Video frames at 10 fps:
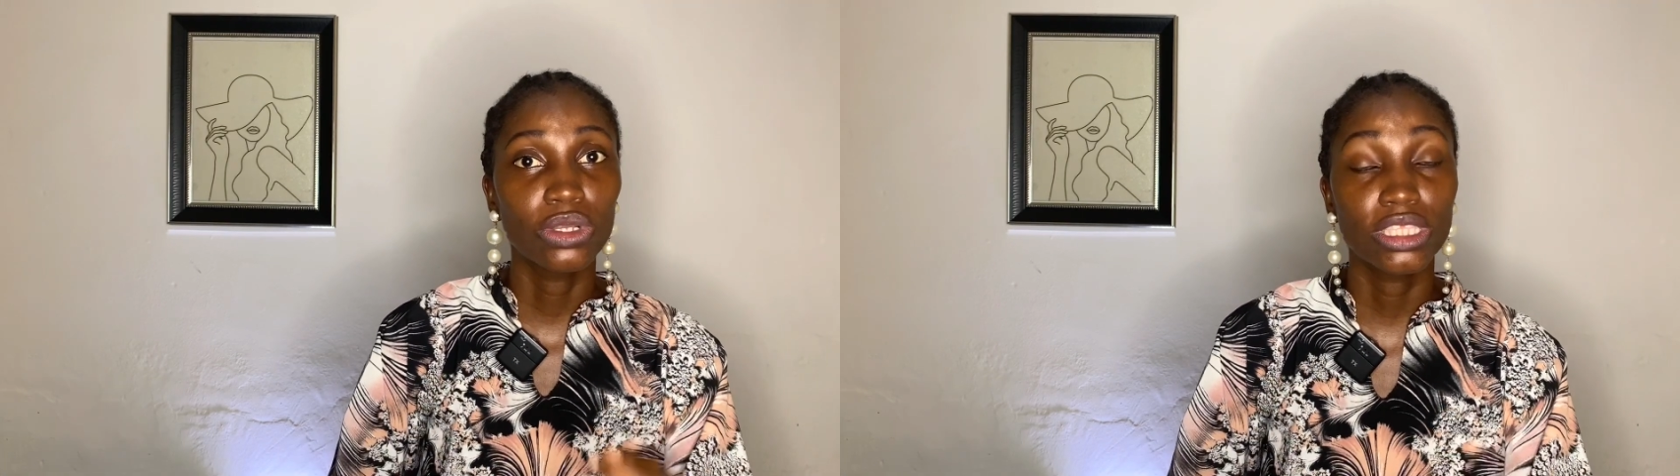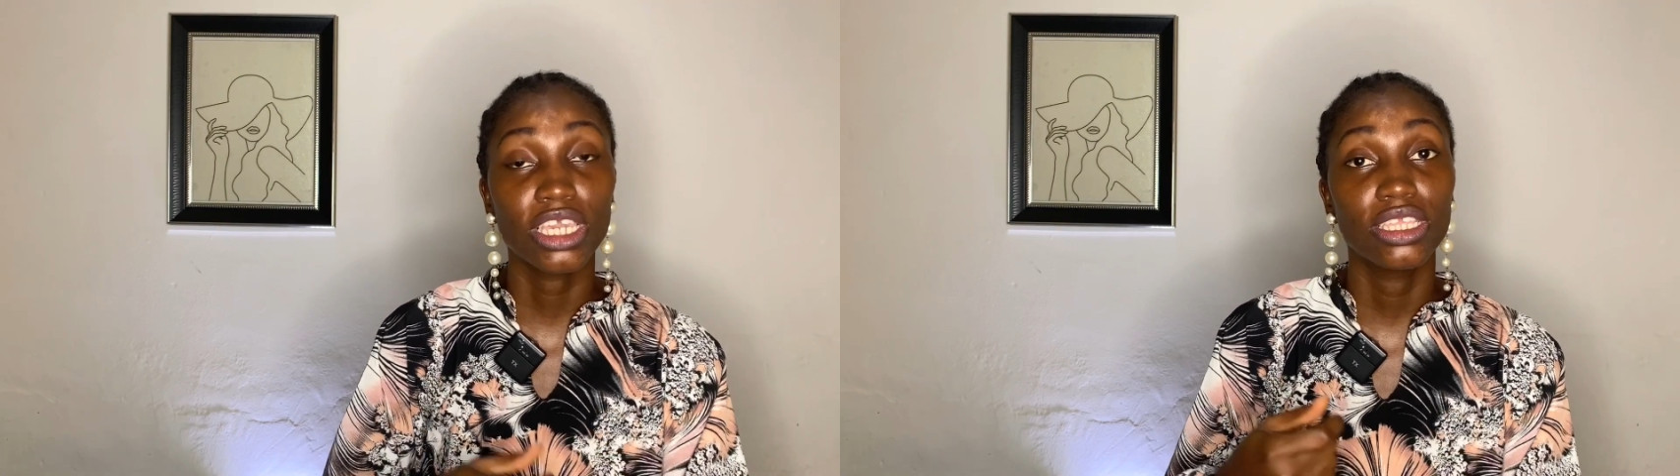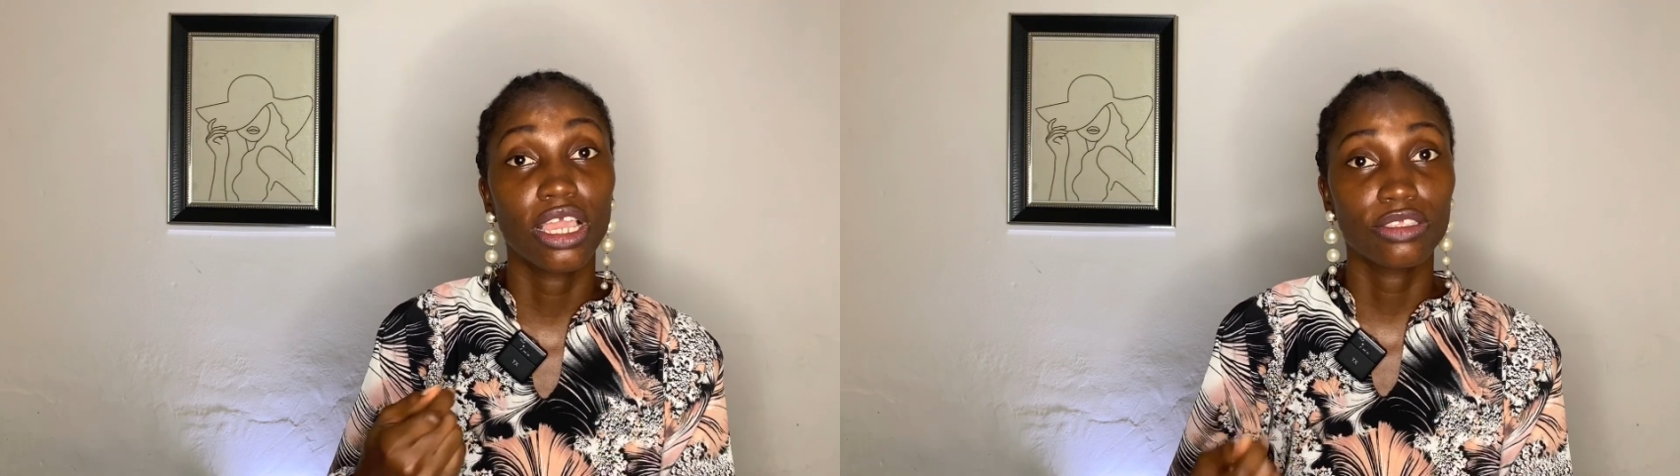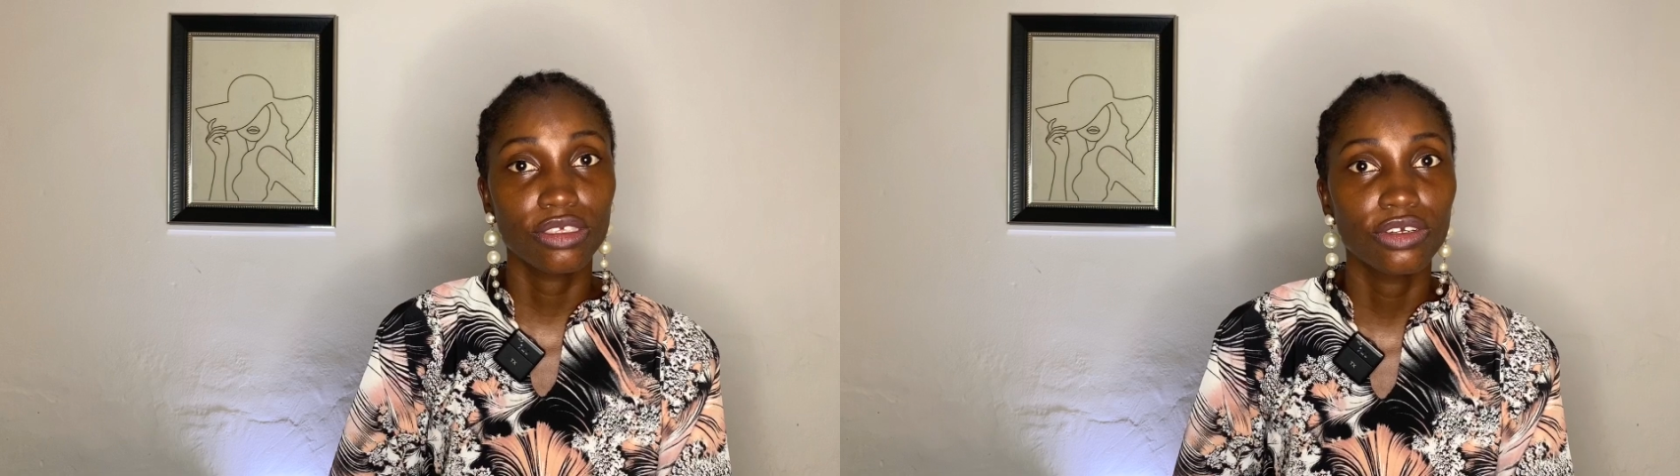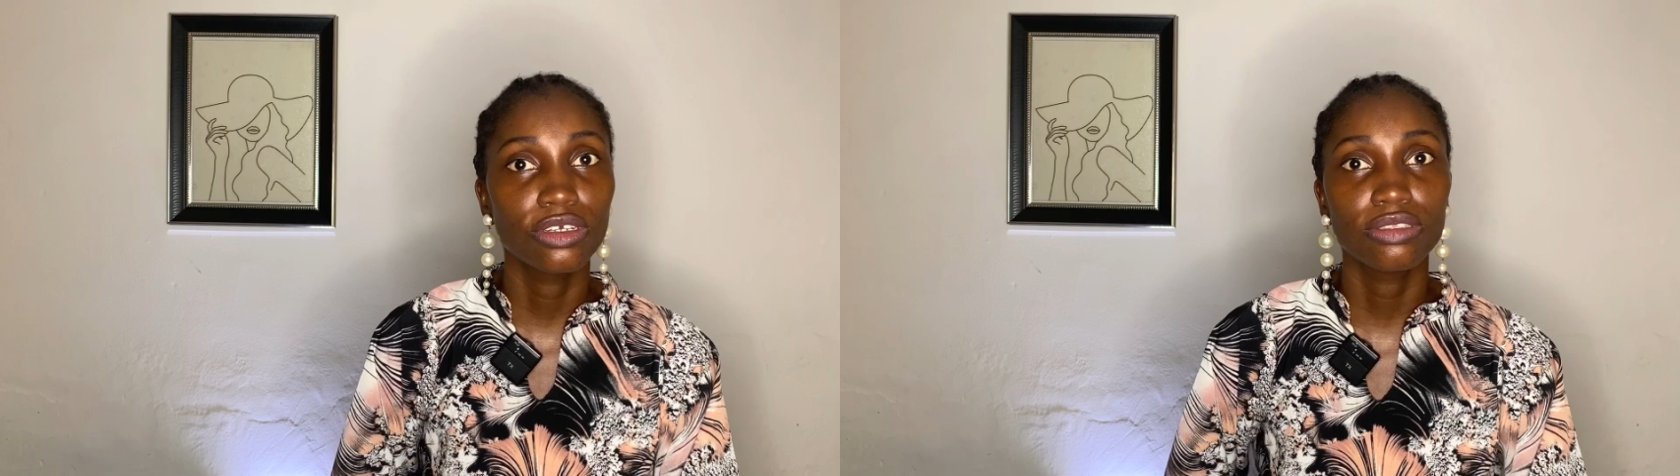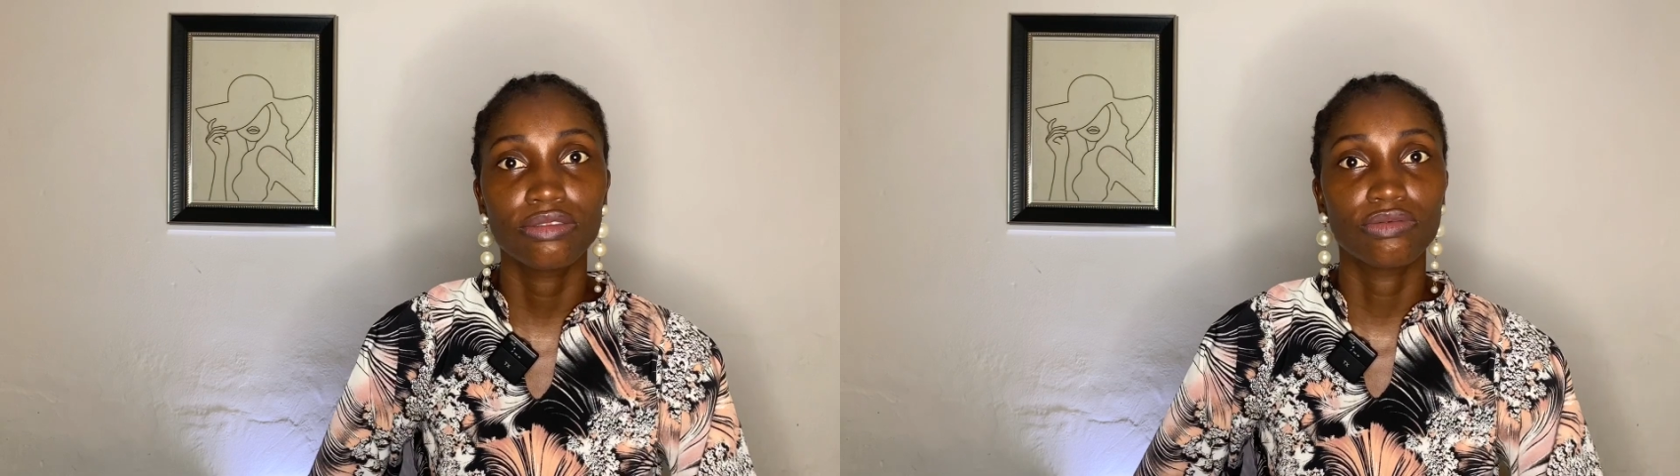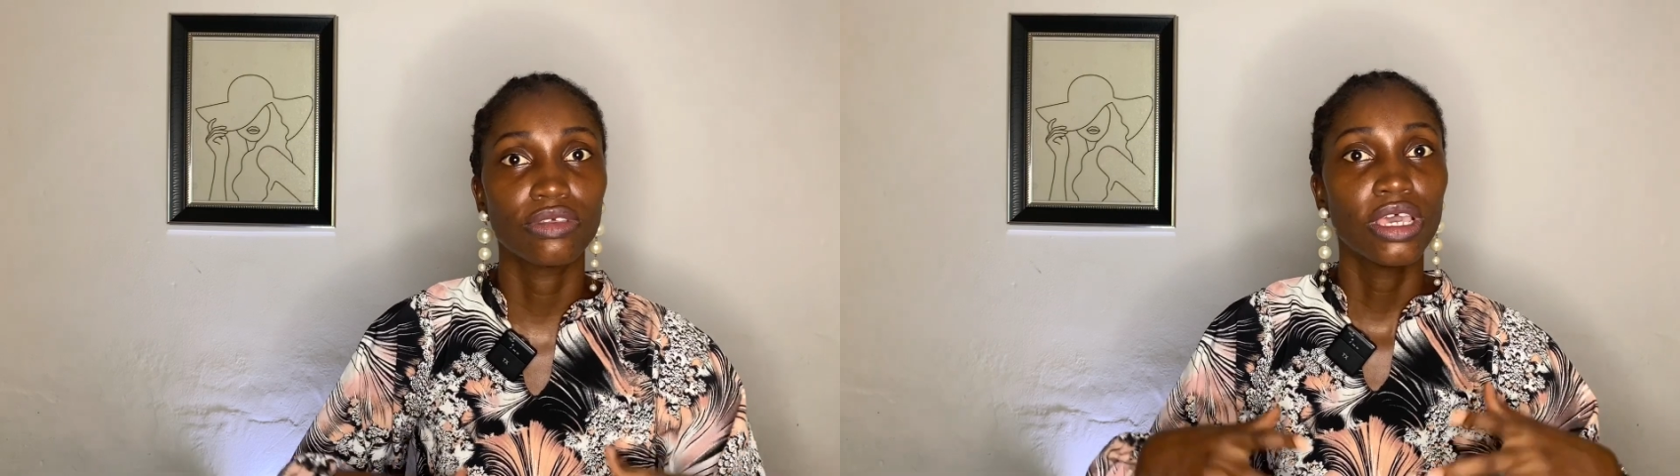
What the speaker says: taking their turns to